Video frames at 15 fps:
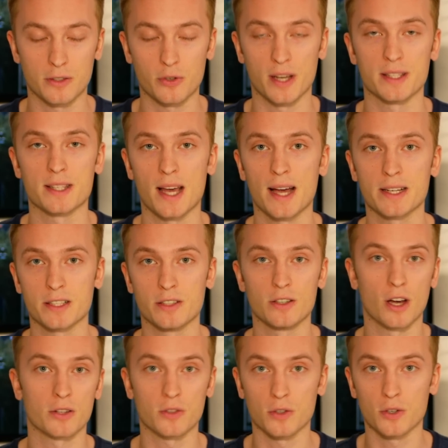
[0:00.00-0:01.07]
transaction
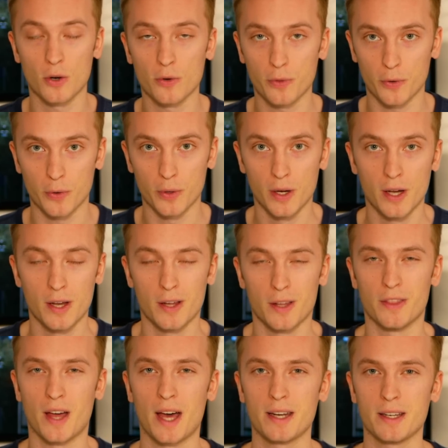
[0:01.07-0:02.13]
not to go through.
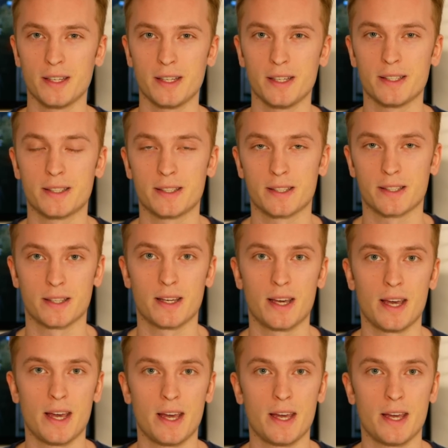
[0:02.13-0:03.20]
That is
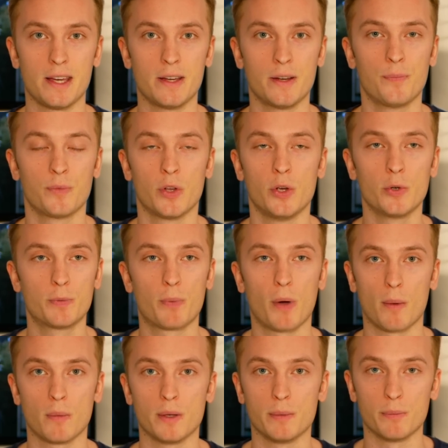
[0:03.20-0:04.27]
a huge
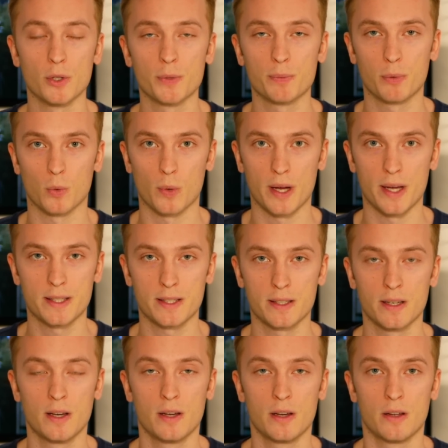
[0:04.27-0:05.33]
problem in multiple ways.
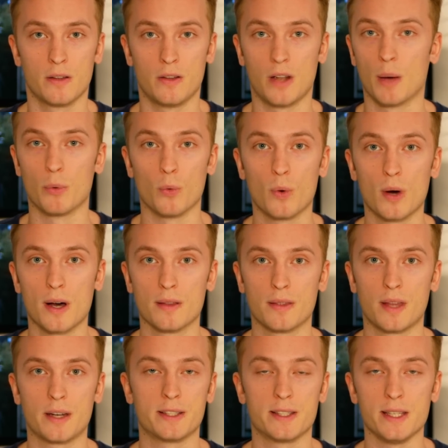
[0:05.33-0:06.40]
Number one,
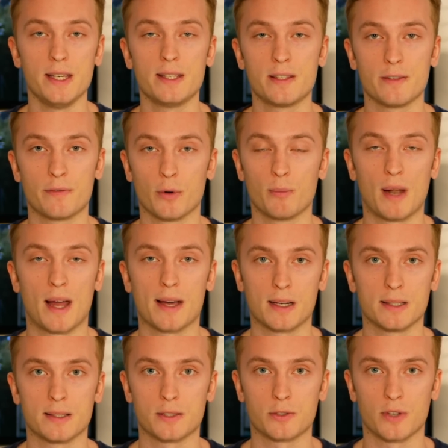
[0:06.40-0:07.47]
that it's easy for
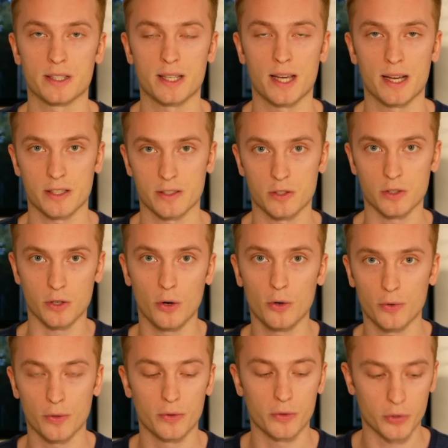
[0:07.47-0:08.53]
blacklisted transactions to
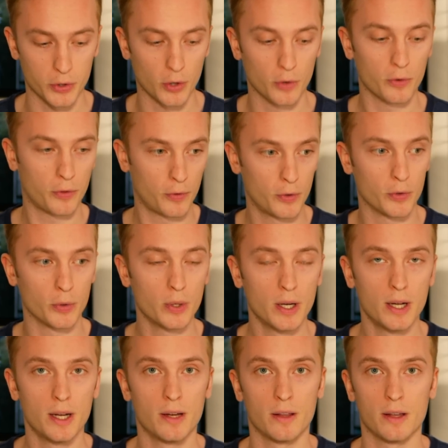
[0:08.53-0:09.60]
go through
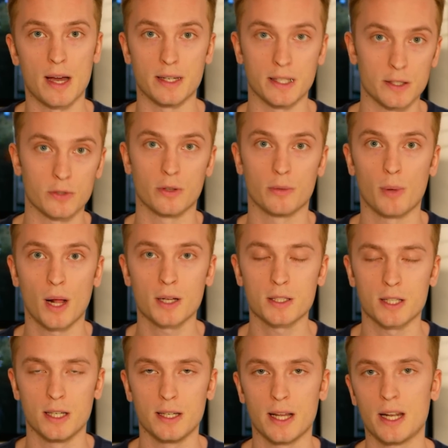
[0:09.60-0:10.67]
and into the
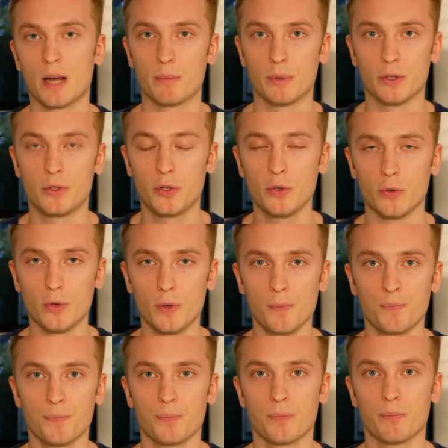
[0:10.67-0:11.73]
blockchain. And number two,
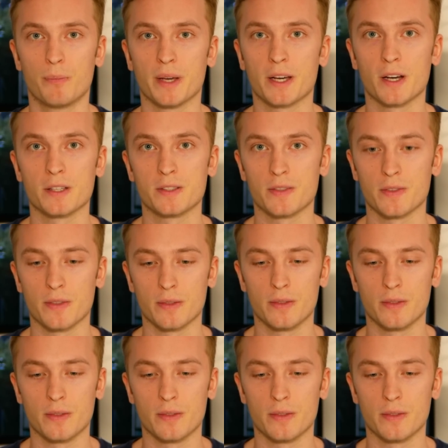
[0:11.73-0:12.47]
because